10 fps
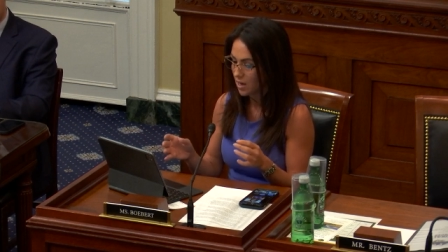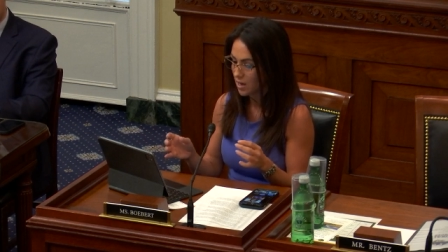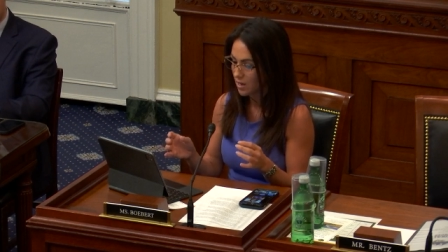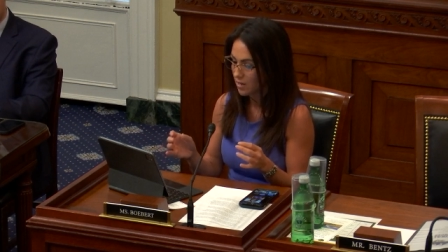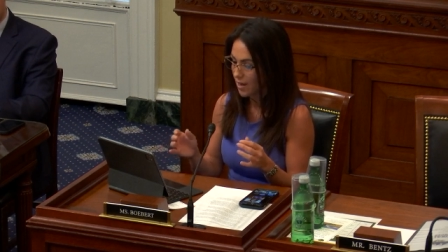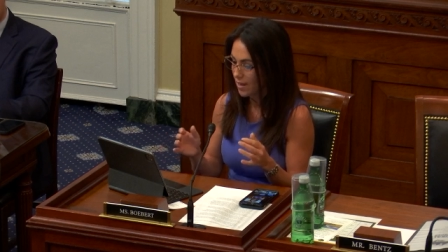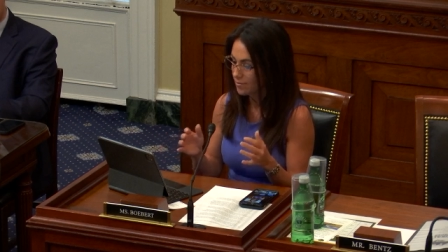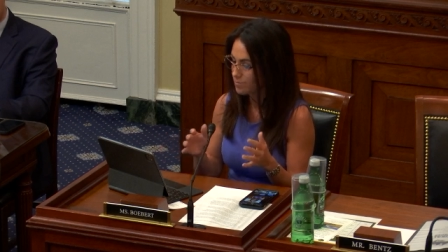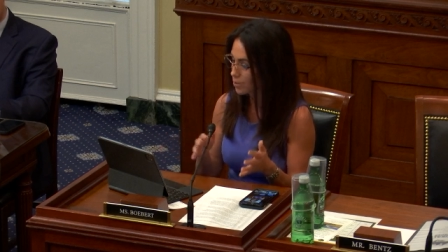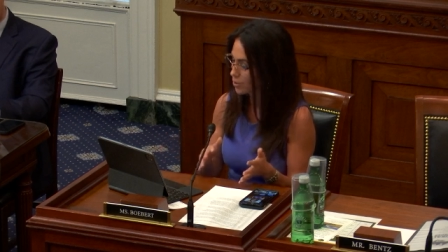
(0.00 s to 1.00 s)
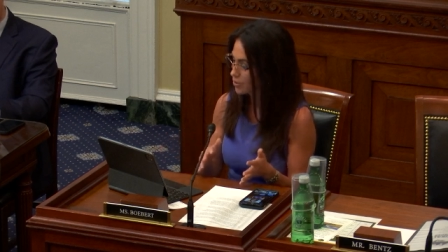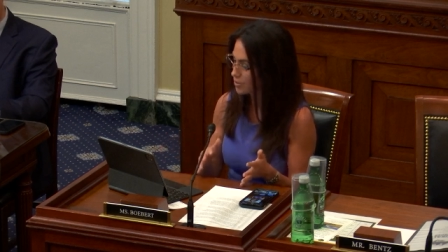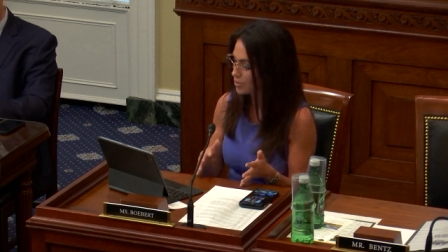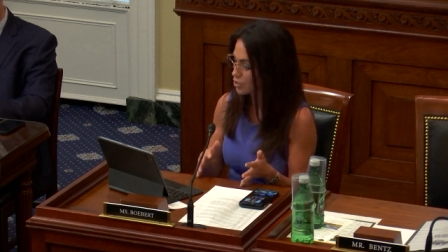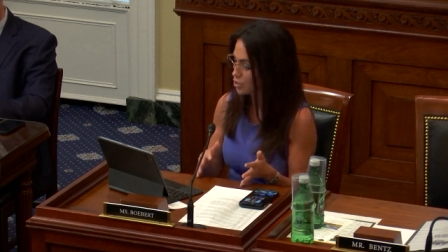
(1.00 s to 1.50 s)
add
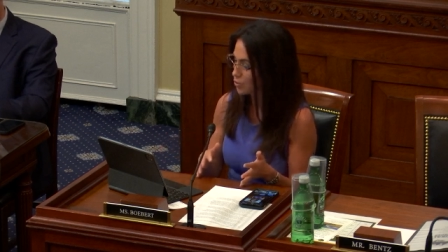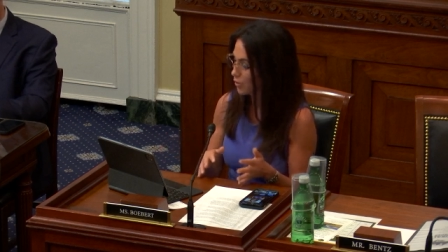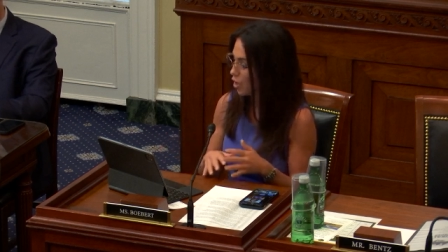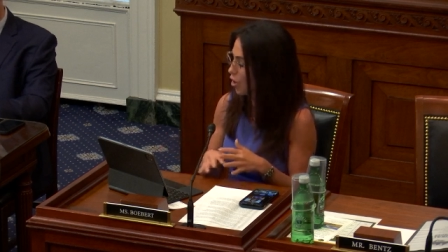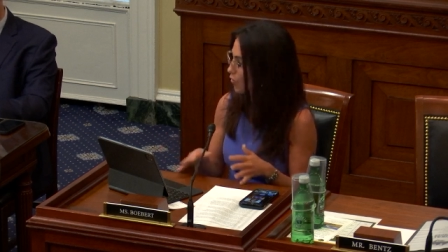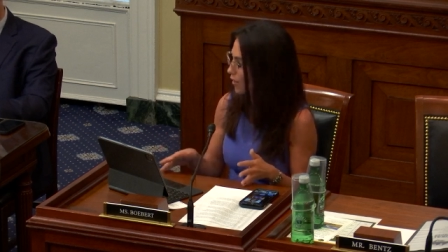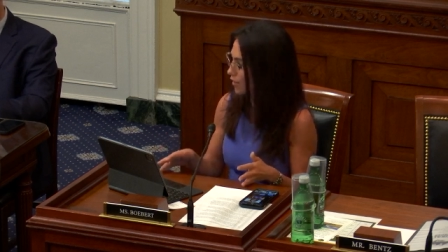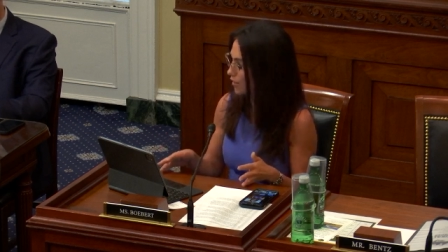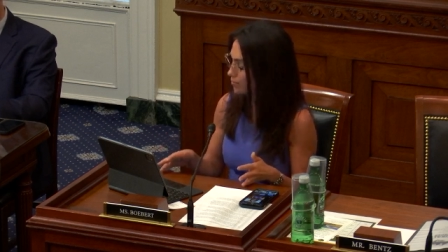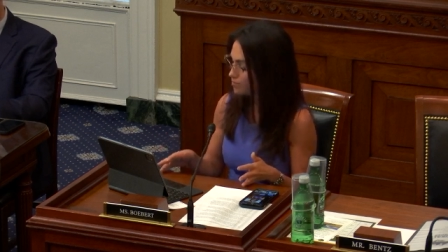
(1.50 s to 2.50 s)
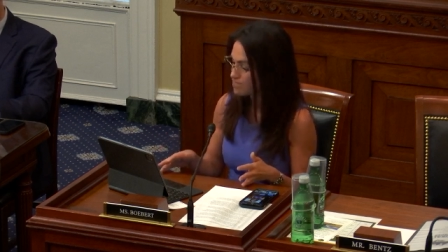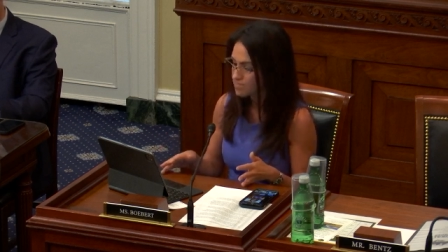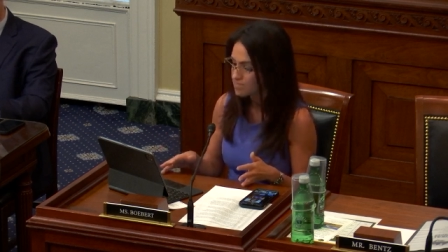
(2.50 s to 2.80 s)
burdens to an already